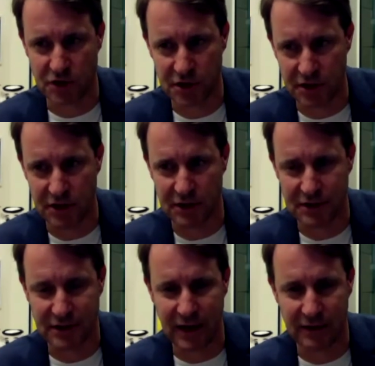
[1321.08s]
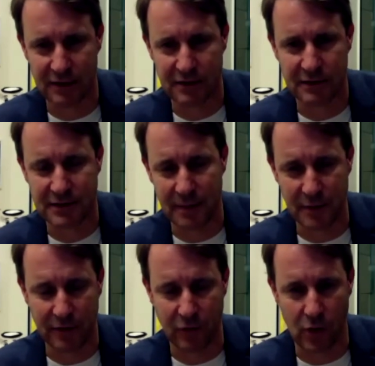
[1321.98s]
City started some
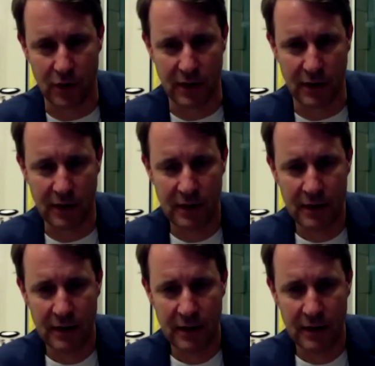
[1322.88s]
years earlier.